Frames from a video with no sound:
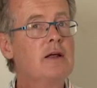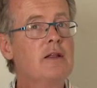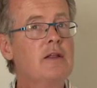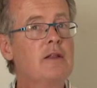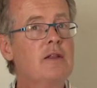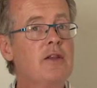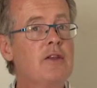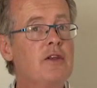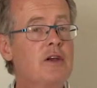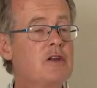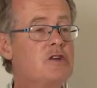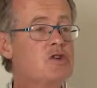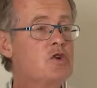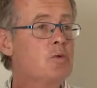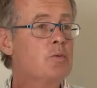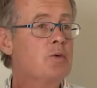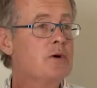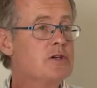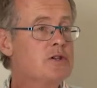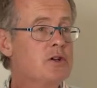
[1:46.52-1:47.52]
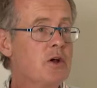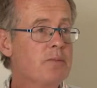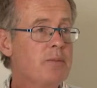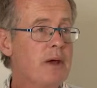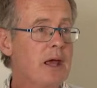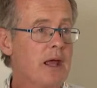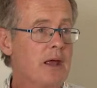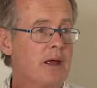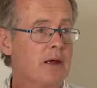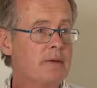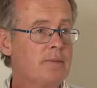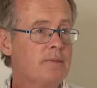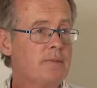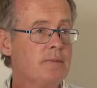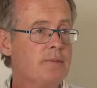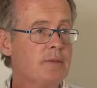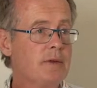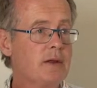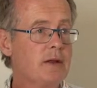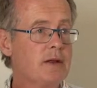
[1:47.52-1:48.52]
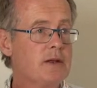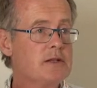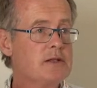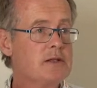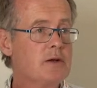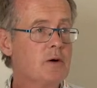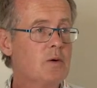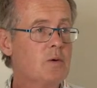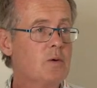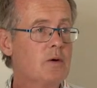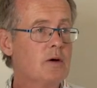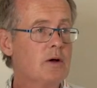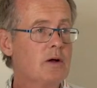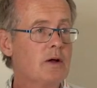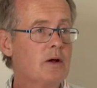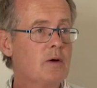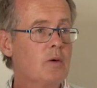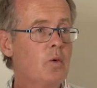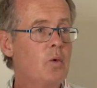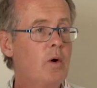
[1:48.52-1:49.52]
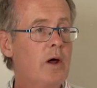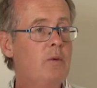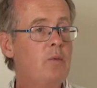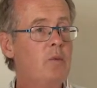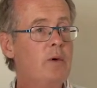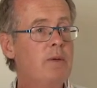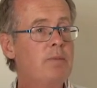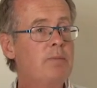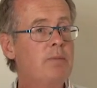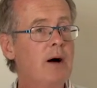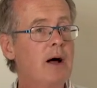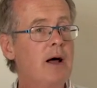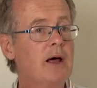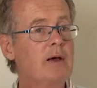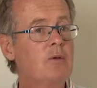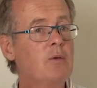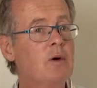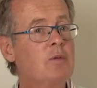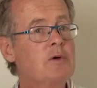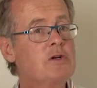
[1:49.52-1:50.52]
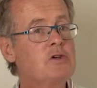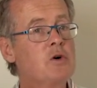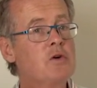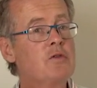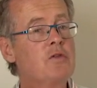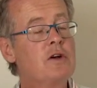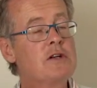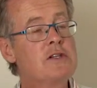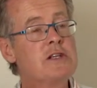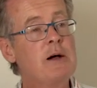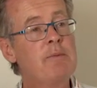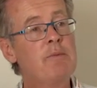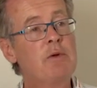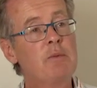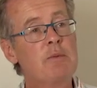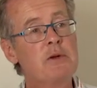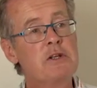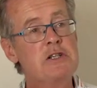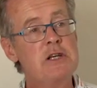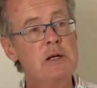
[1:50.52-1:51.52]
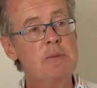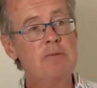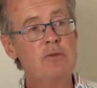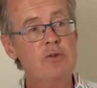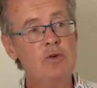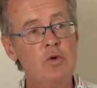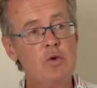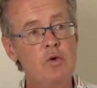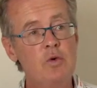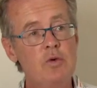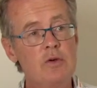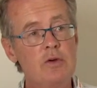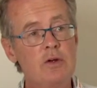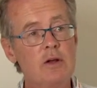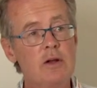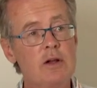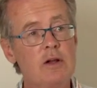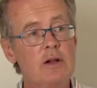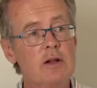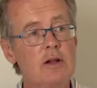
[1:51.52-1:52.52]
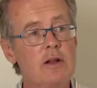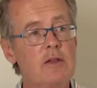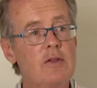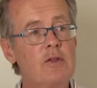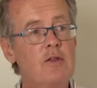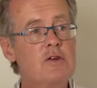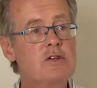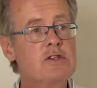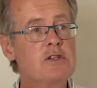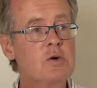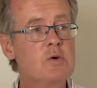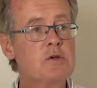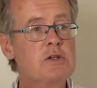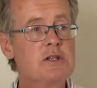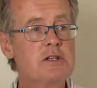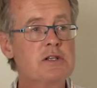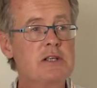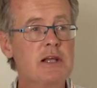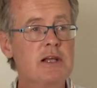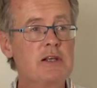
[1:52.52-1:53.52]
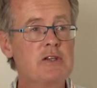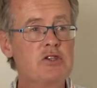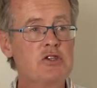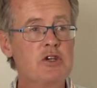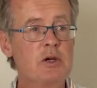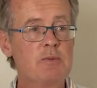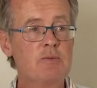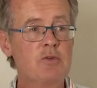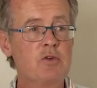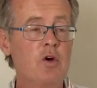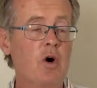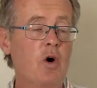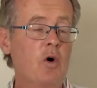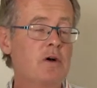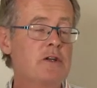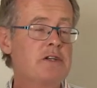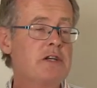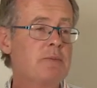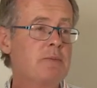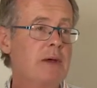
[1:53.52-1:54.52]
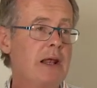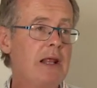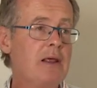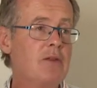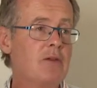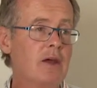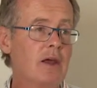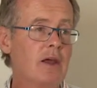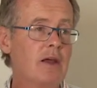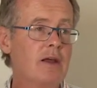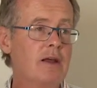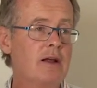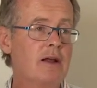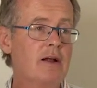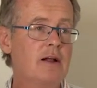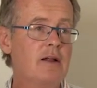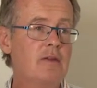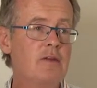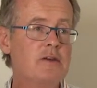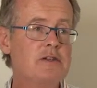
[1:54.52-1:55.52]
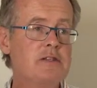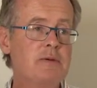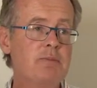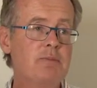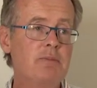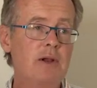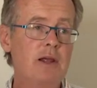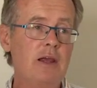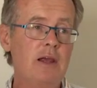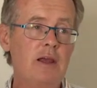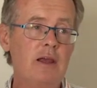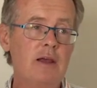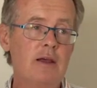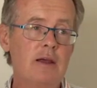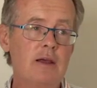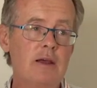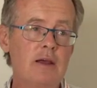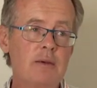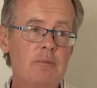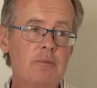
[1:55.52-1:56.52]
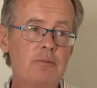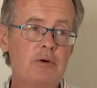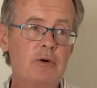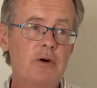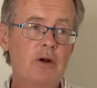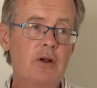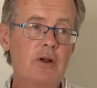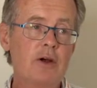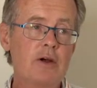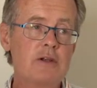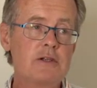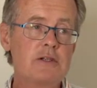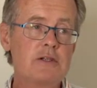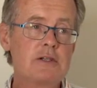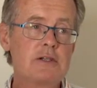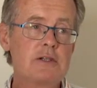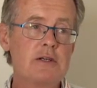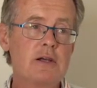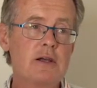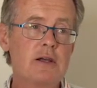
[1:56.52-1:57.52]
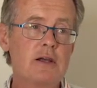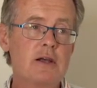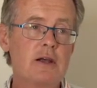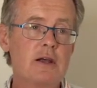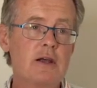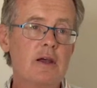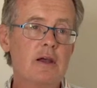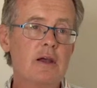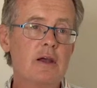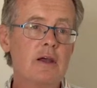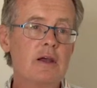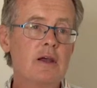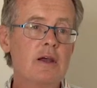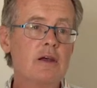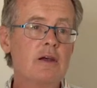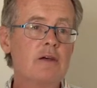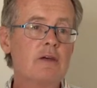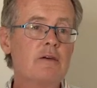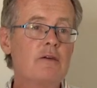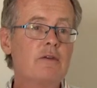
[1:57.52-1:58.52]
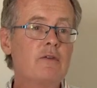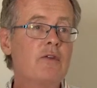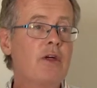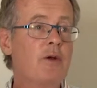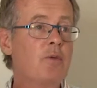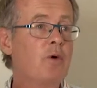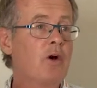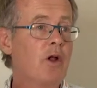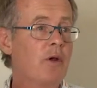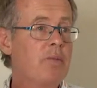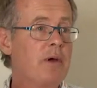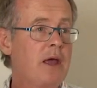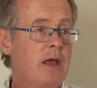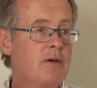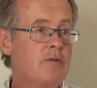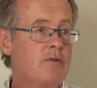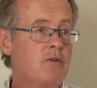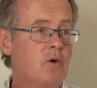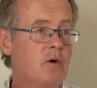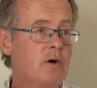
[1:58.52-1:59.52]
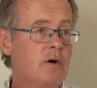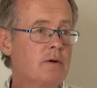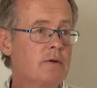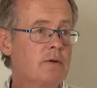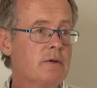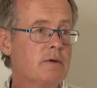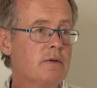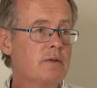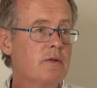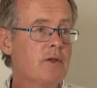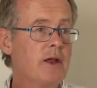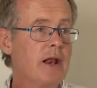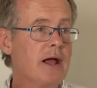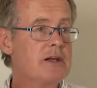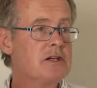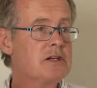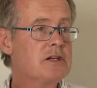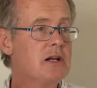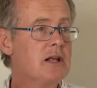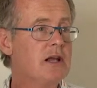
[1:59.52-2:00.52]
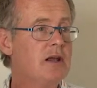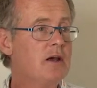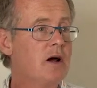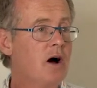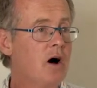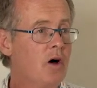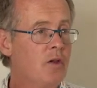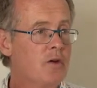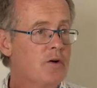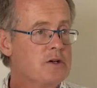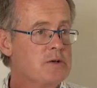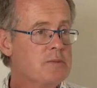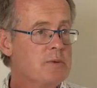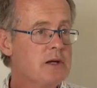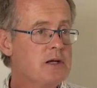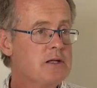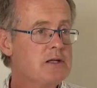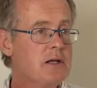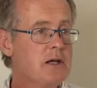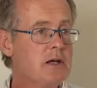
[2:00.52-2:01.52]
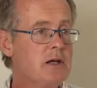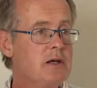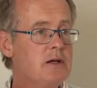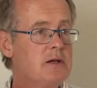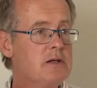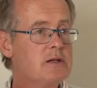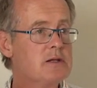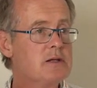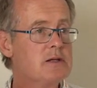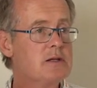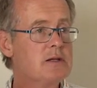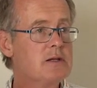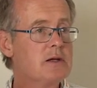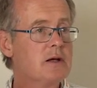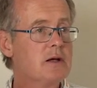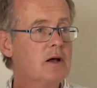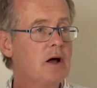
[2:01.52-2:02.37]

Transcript: that the consumer is not paying. So when we talk, for example, about cheap food, there's no such thing as cheap food or cheap anything. They're simply products that we're not paying for, that actually other species,